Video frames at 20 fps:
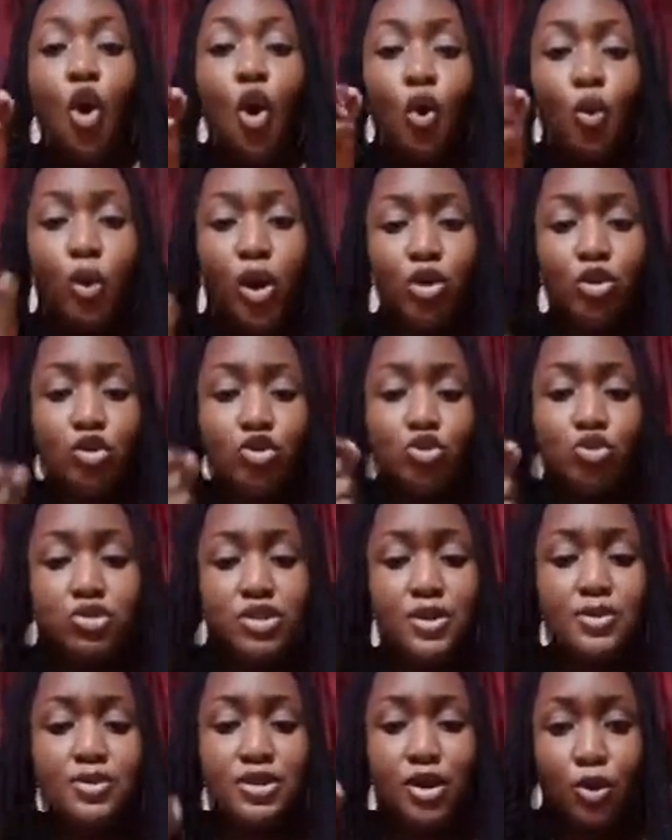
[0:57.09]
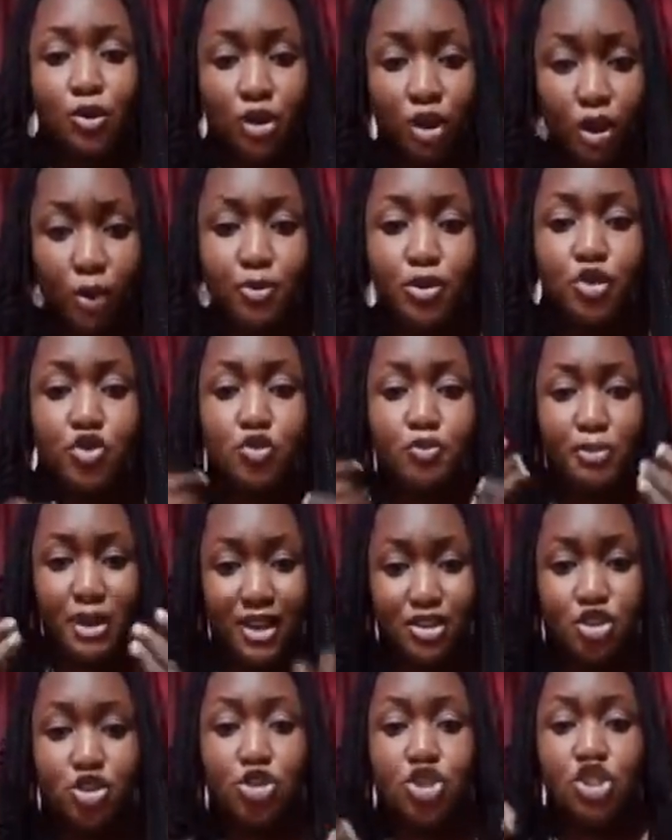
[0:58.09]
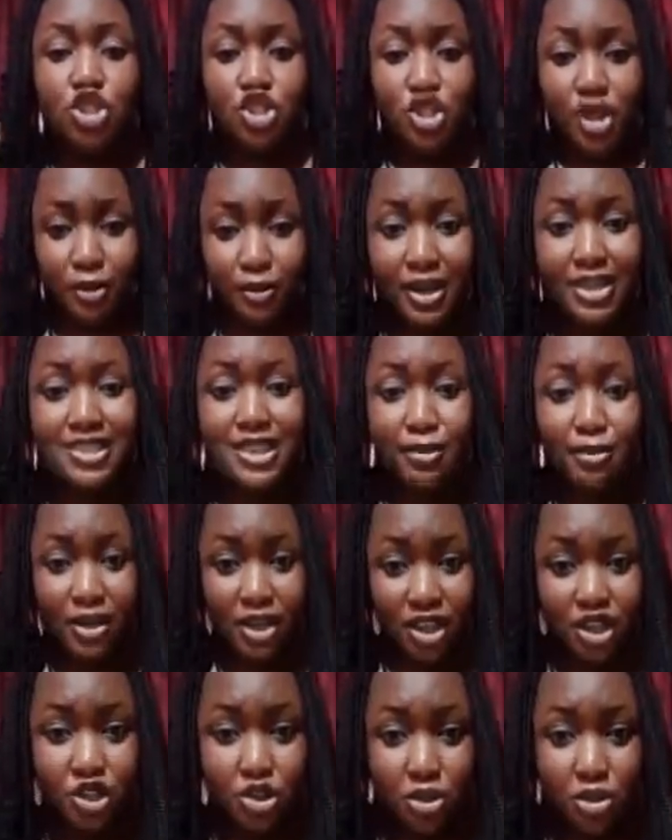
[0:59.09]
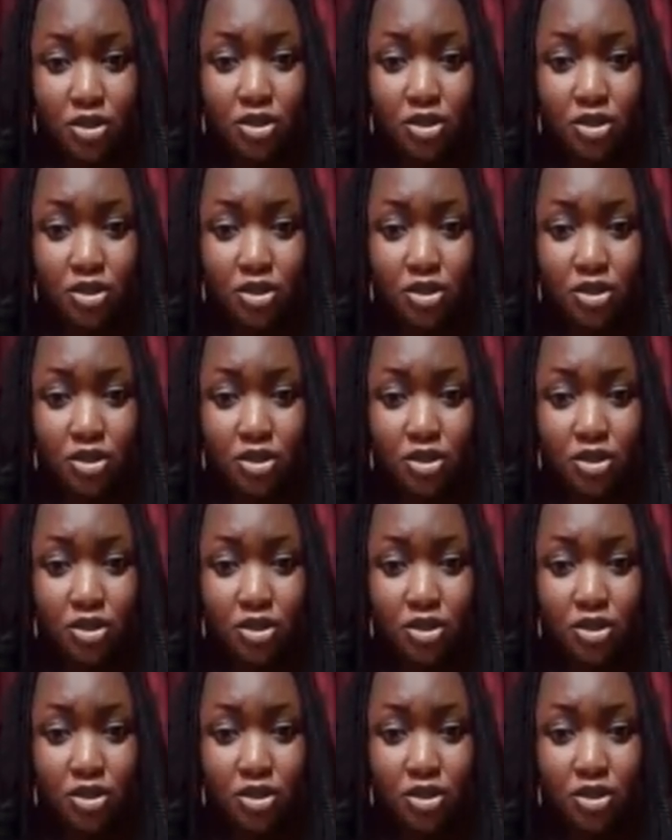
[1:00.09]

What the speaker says: one or two tips that would help you to pass your JAMB examination.